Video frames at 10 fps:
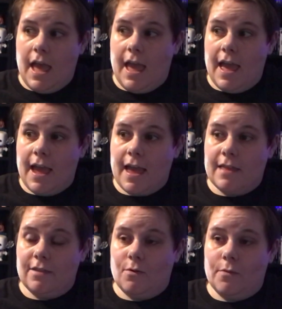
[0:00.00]

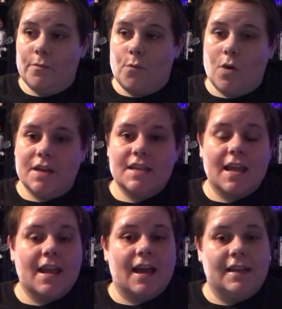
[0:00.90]
And the one
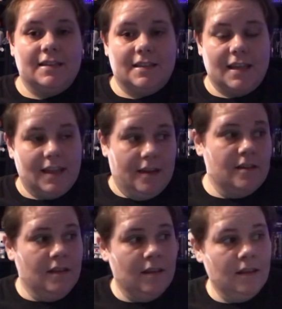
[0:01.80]
day I
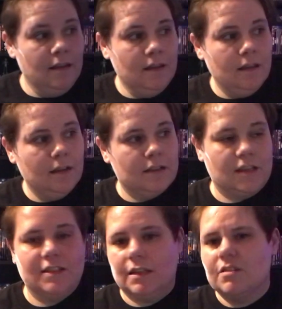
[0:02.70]
did, because
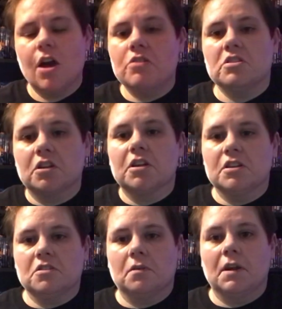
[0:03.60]
I said, no, you're going
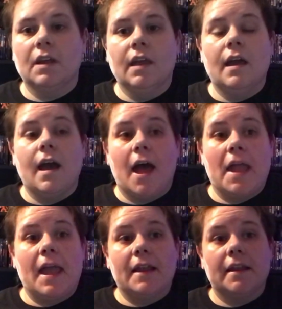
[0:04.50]
to do it.
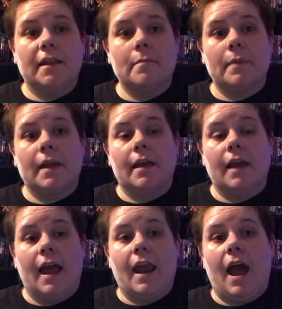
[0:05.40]
I ended up
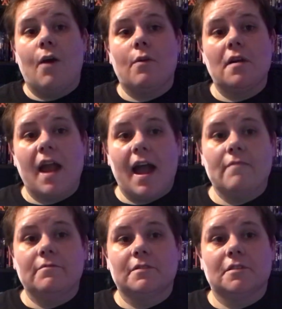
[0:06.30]
an hour
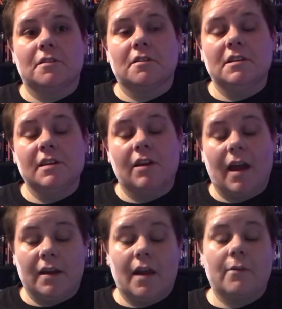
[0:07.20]

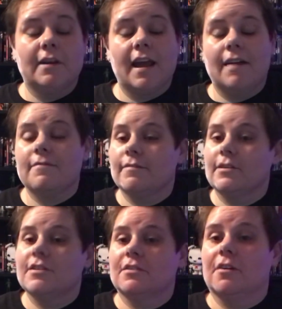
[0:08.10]
and a half after
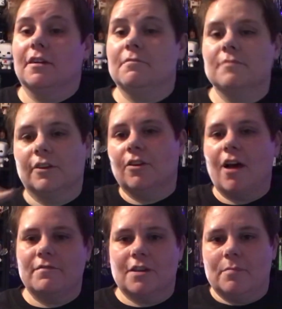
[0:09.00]
I started, a little
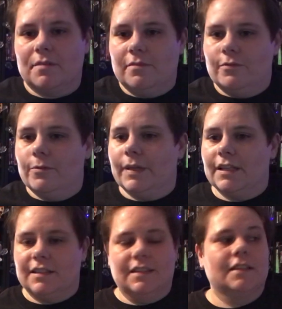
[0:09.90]
off topic before we
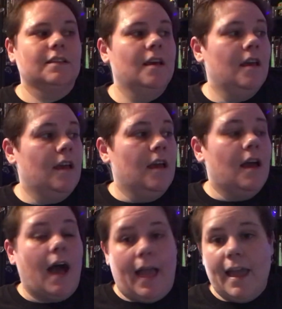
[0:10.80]
get to this,
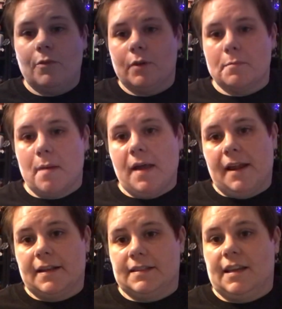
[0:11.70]
I had one of my
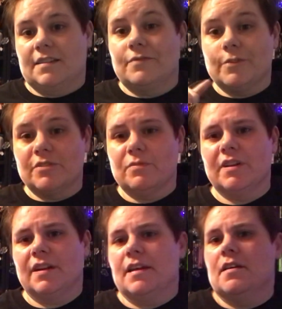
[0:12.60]
panic attacks. First
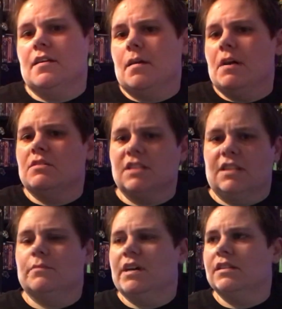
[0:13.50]
one in about
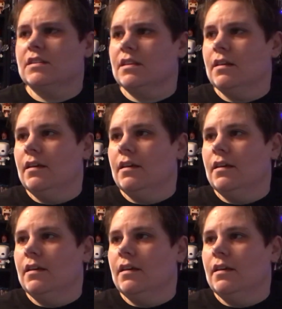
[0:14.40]
6 months.